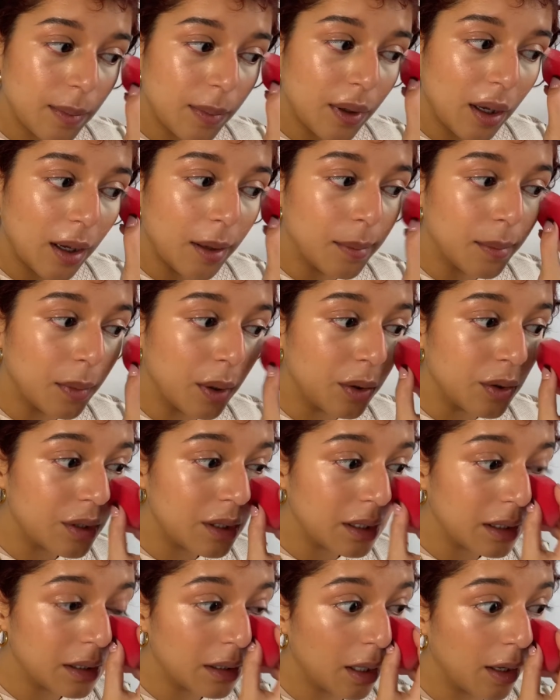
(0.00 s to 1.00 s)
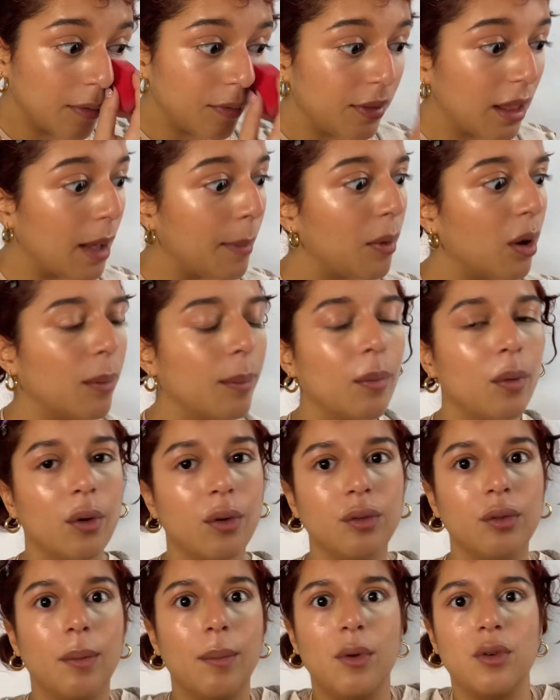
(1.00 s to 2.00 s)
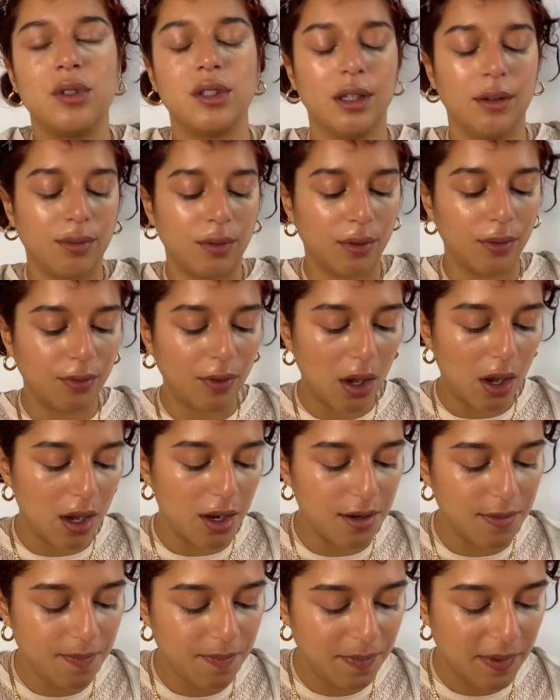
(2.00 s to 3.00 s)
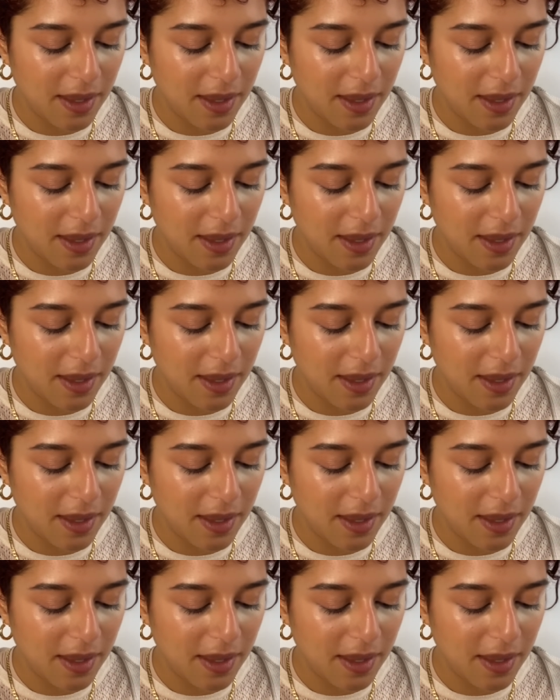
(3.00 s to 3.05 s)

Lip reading: but most of them are mostly for fun.